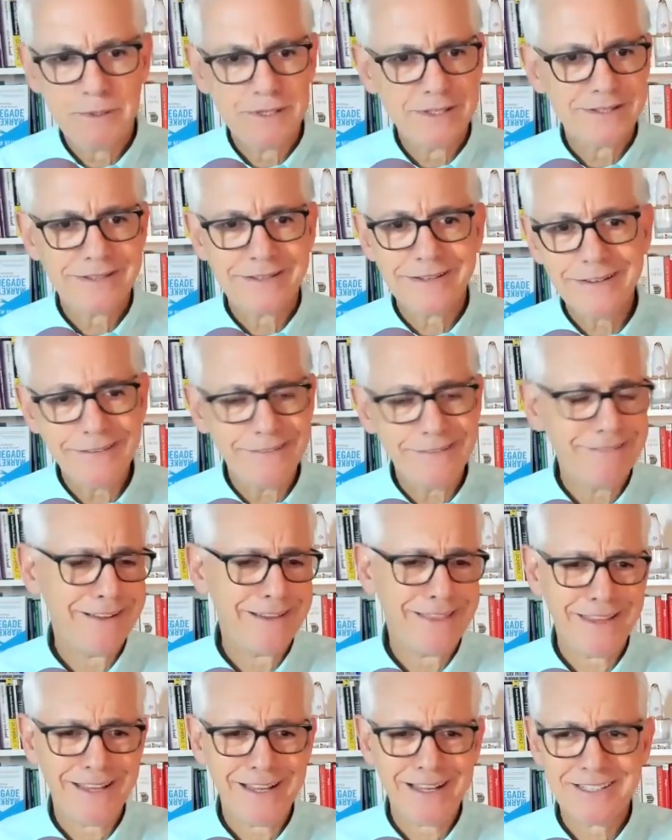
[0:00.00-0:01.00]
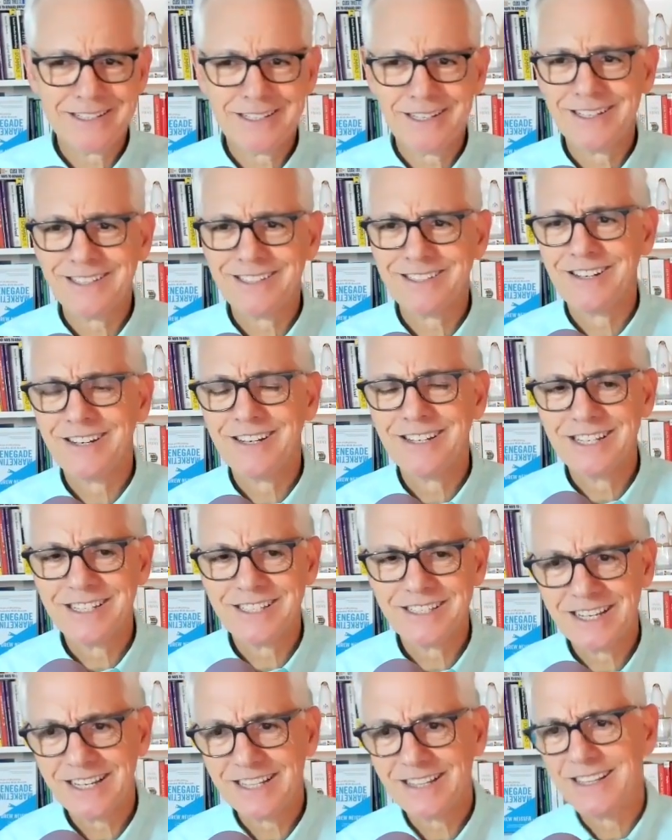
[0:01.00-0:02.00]
but still, I think I saw a
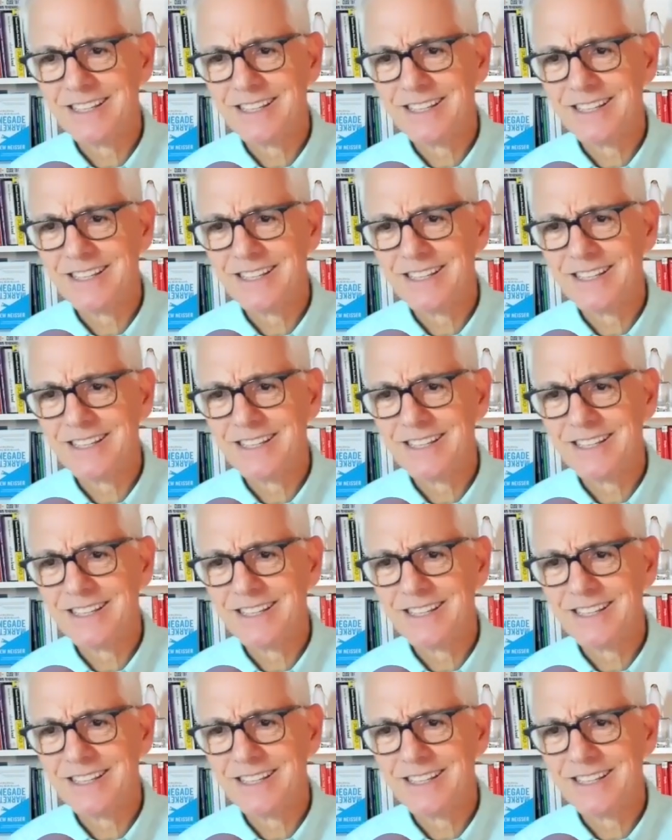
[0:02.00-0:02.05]
statistic